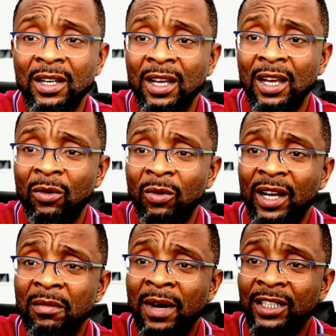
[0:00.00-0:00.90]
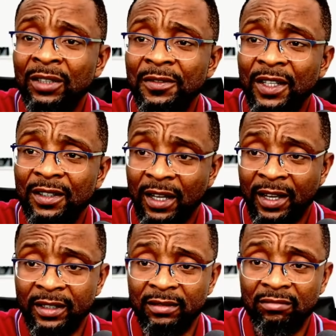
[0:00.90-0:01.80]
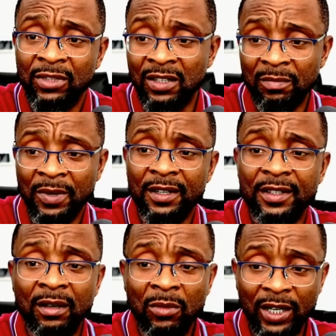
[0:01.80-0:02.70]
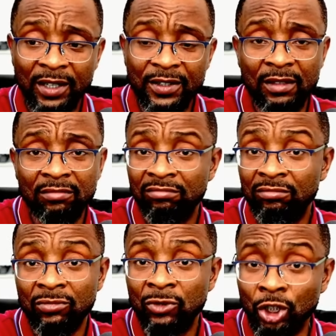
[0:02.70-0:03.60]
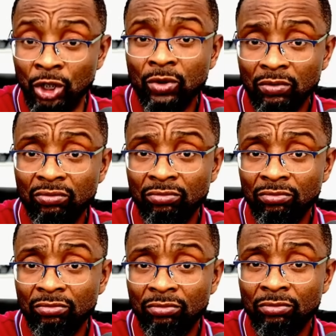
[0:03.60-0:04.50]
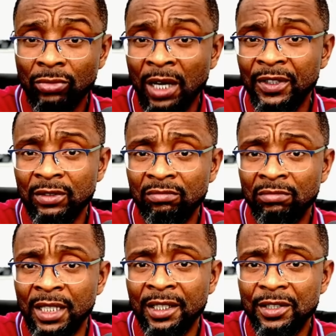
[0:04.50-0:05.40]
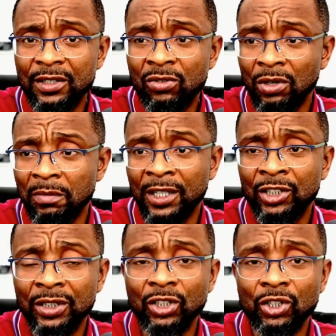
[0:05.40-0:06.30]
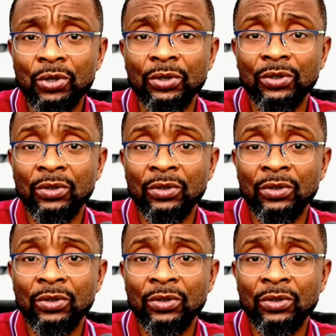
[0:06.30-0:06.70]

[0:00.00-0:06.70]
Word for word: And when I imagine things, I can easily pass them on and say, Do you have a minute to imagine it too.